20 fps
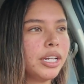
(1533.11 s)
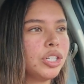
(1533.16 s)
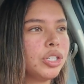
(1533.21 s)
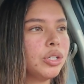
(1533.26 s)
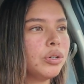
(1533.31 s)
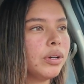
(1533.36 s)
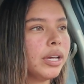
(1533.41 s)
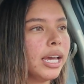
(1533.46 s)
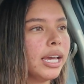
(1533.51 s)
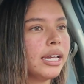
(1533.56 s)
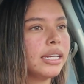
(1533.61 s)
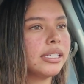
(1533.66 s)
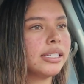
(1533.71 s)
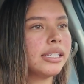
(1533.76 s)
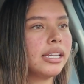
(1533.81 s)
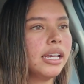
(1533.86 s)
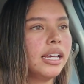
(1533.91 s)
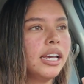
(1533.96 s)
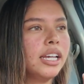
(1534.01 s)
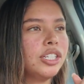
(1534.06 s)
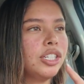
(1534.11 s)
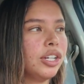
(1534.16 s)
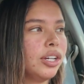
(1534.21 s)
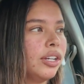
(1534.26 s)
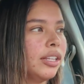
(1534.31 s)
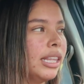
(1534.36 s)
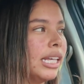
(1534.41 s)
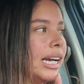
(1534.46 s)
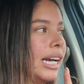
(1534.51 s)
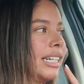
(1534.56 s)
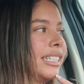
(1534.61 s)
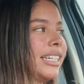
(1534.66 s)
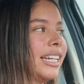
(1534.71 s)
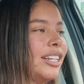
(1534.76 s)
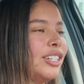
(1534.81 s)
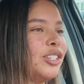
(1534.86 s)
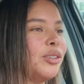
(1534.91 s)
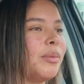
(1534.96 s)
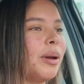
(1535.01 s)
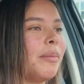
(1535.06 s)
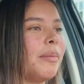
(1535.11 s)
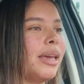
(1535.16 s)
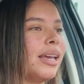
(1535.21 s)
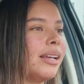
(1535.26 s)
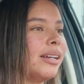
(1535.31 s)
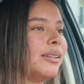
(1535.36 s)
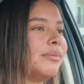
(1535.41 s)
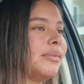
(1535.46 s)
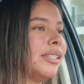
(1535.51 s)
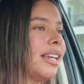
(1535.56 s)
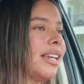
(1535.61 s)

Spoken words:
suitcase. It's a good thing I didn't do my makeup